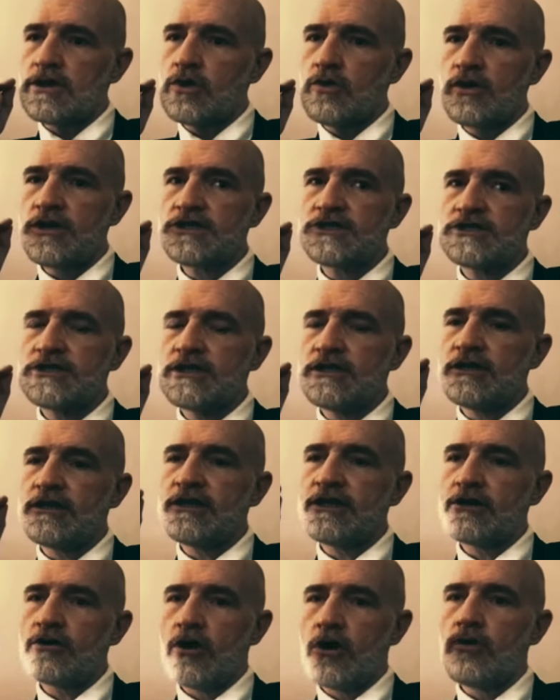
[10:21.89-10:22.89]

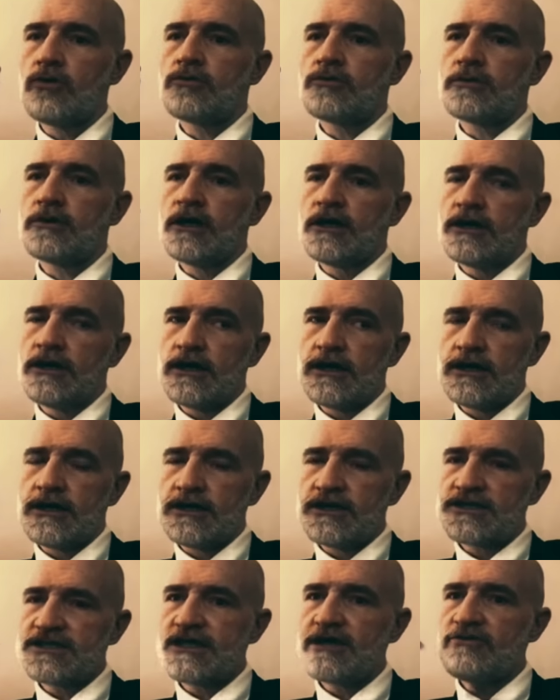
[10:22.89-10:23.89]
question their own
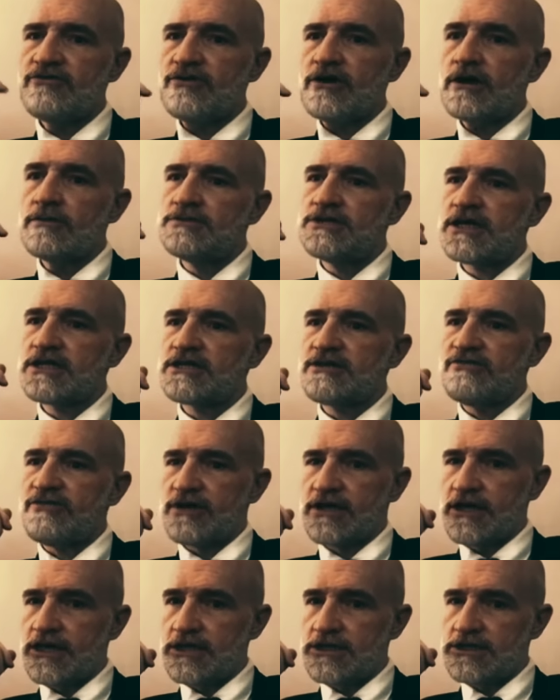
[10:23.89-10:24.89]

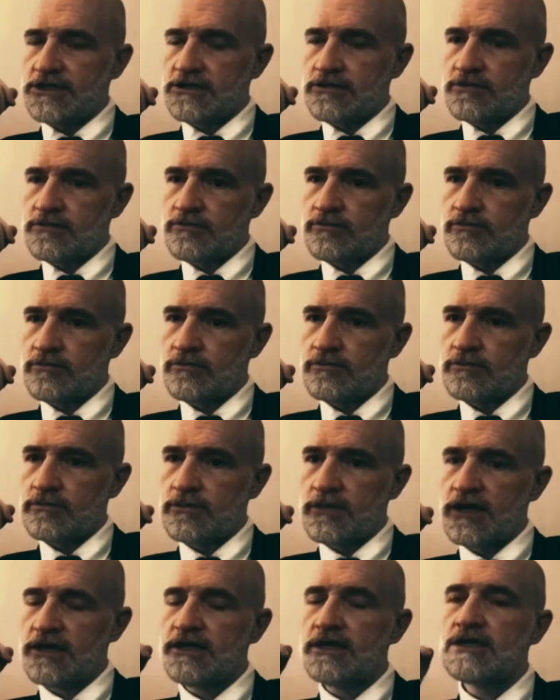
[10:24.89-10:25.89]
self-objectification,
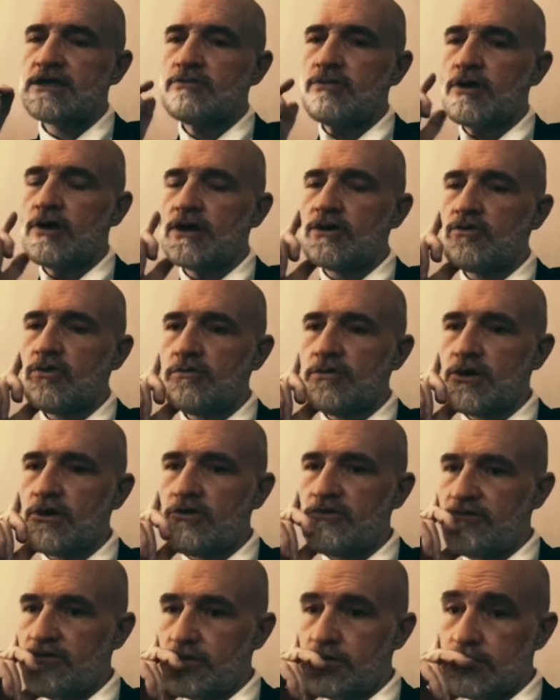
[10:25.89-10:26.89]
and then the party will be
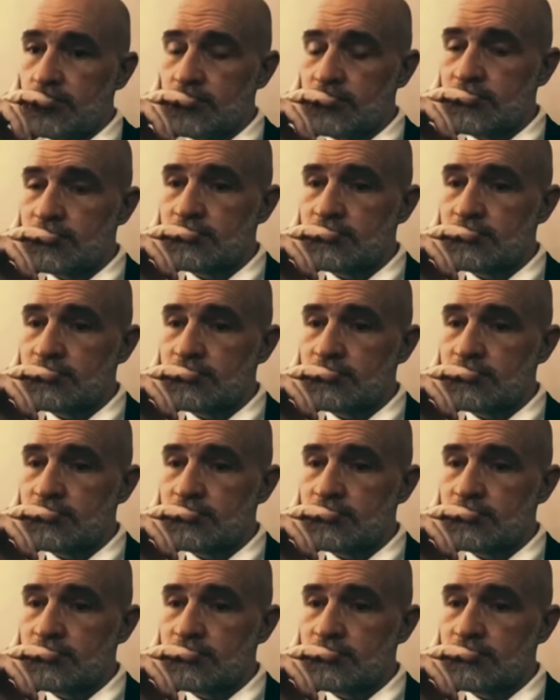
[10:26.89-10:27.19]
over.